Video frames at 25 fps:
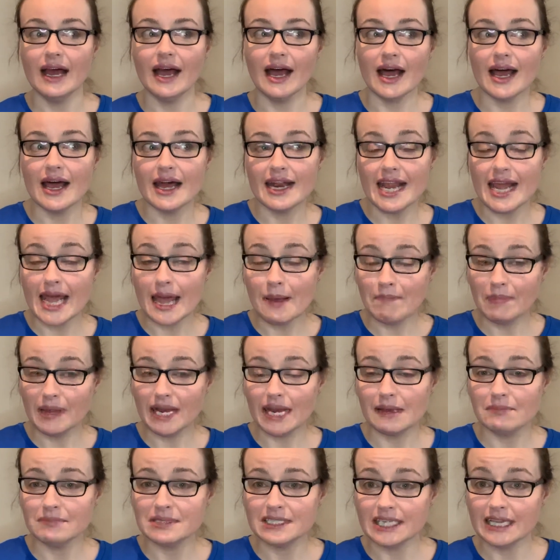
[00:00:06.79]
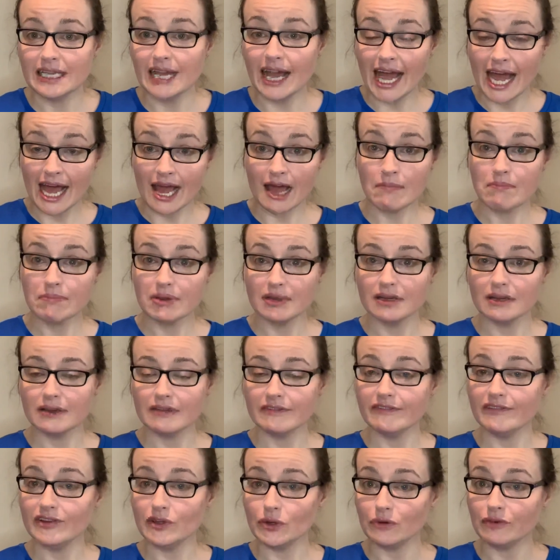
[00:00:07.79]
an epilepsy app
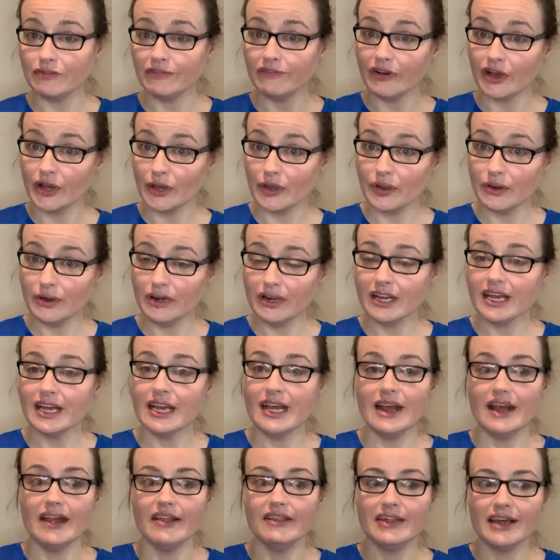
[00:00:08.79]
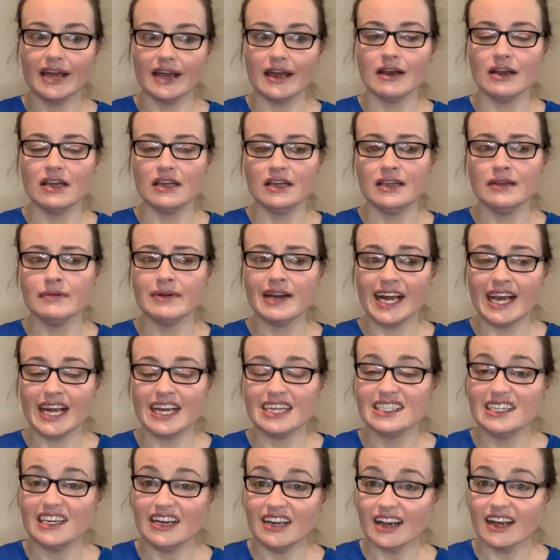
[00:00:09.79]
for your phone that you will
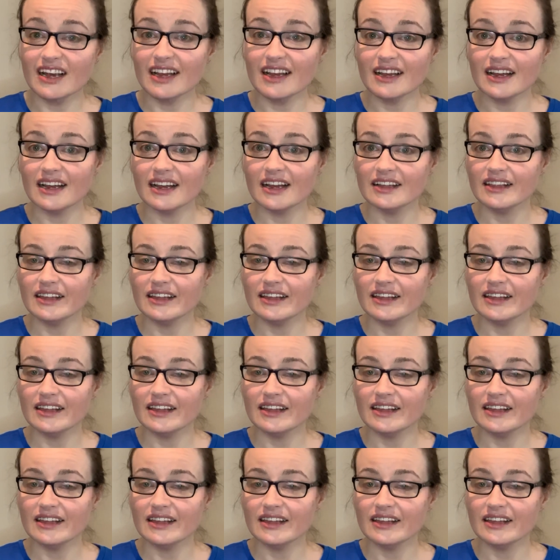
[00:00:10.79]
actually like,